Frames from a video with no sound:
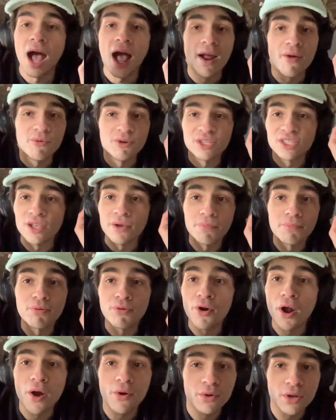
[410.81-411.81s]
I was a
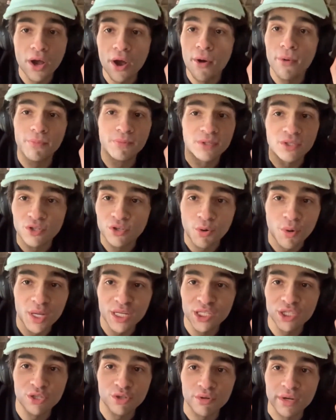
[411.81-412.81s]
proto
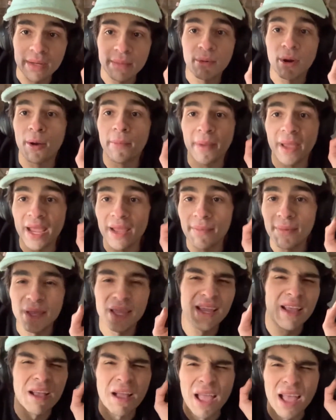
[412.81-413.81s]
Twitch streamer, baby.